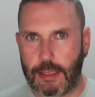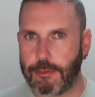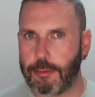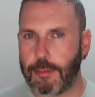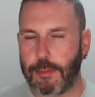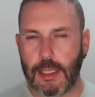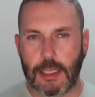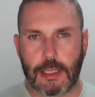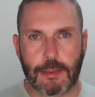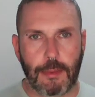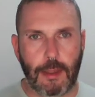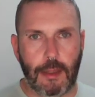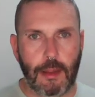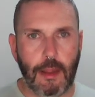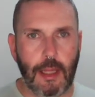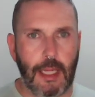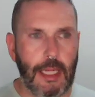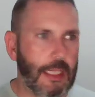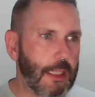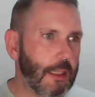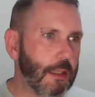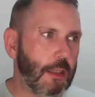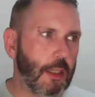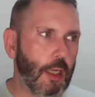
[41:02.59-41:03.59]
from this month,
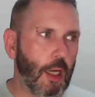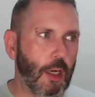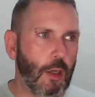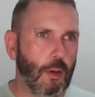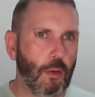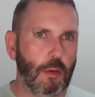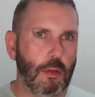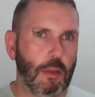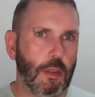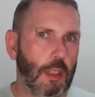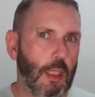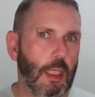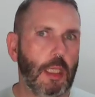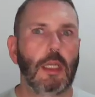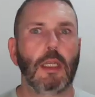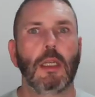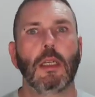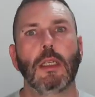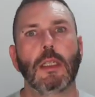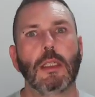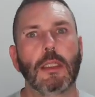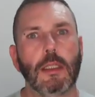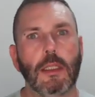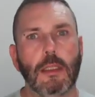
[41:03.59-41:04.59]
it's no
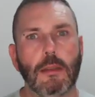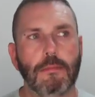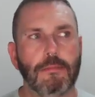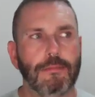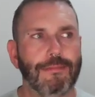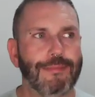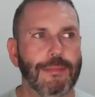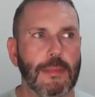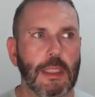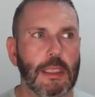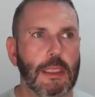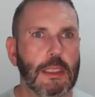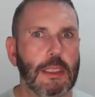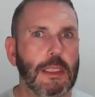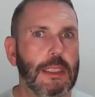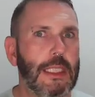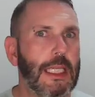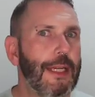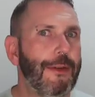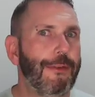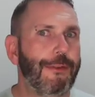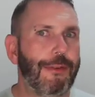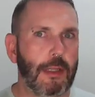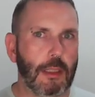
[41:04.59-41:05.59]

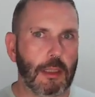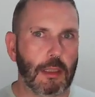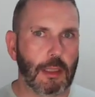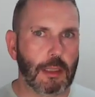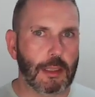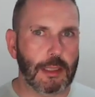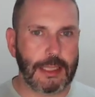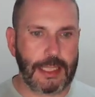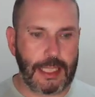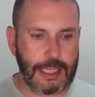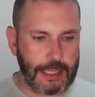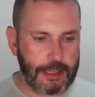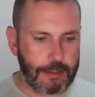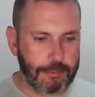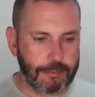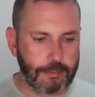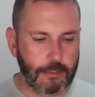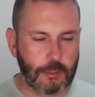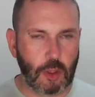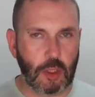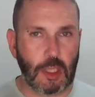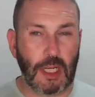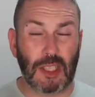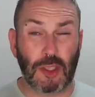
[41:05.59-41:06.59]
difficulty
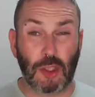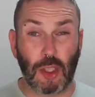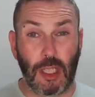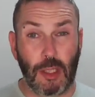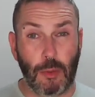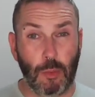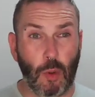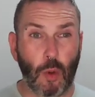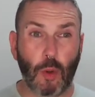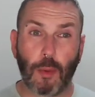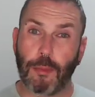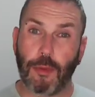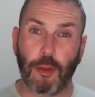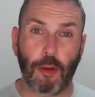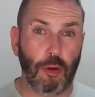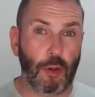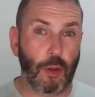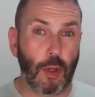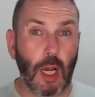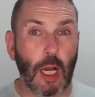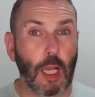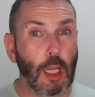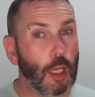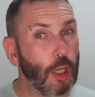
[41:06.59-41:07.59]
to actually warm
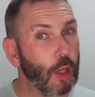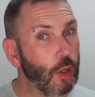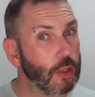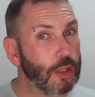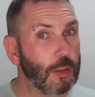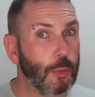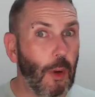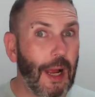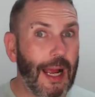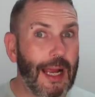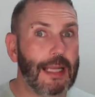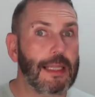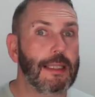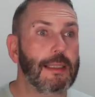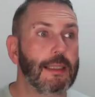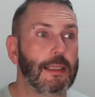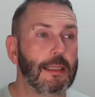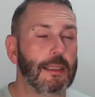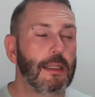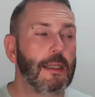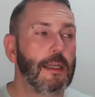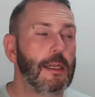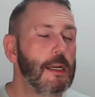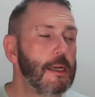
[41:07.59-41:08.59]
through a lot of
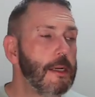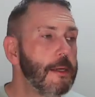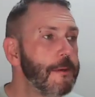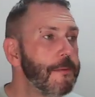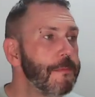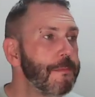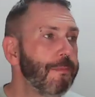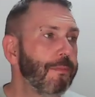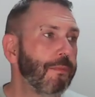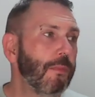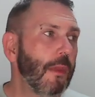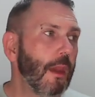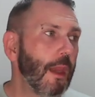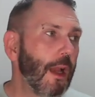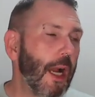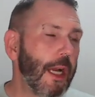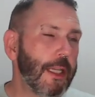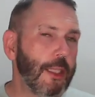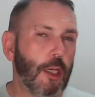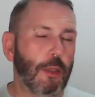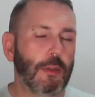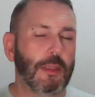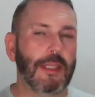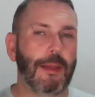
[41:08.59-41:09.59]
wax. I
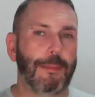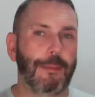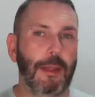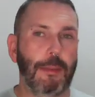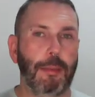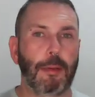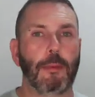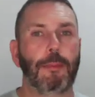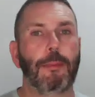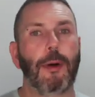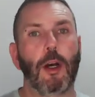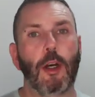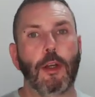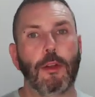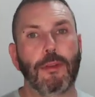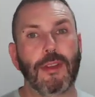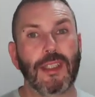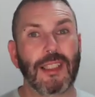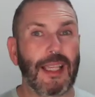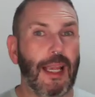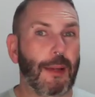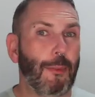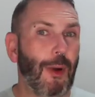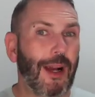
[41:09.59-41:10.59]
know some people put the
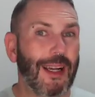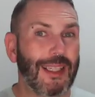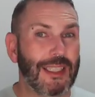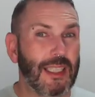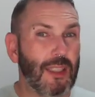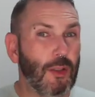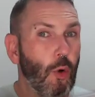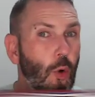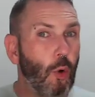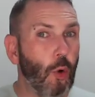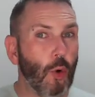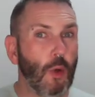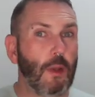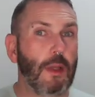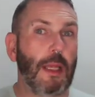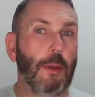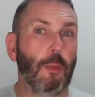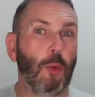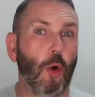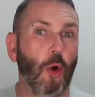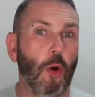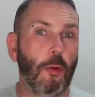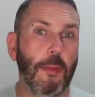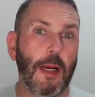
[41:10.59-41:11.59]
same wax in all their
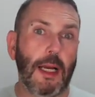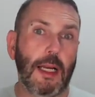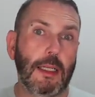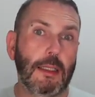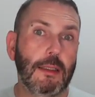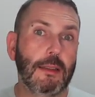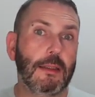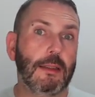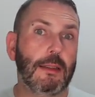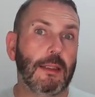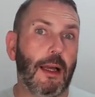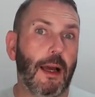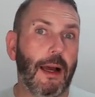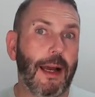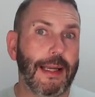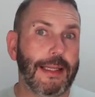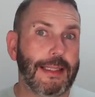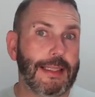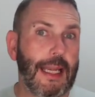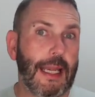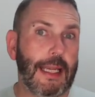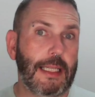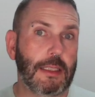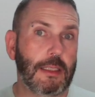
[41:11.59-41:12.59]
warmers. I
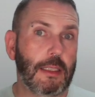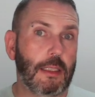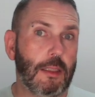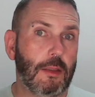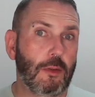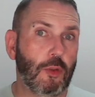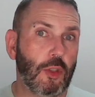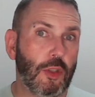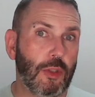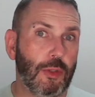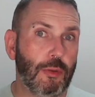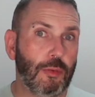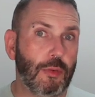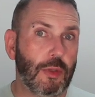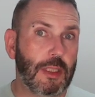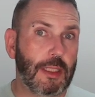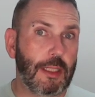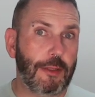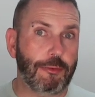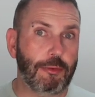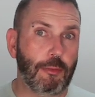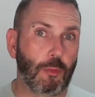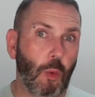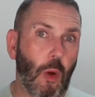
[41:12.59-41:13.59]
tend to do
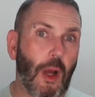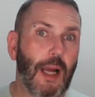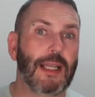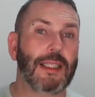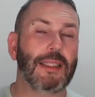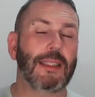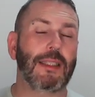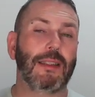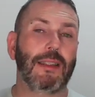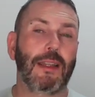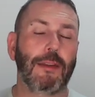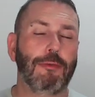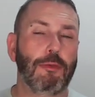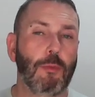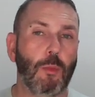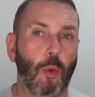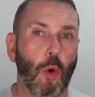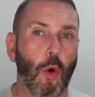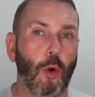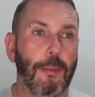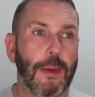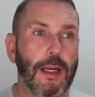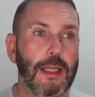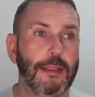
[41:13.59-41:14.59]
different wax in different
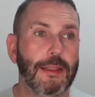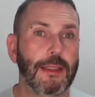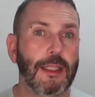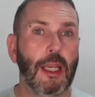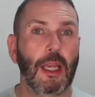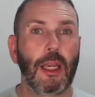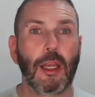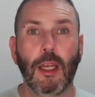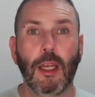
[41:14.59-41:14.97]
warmers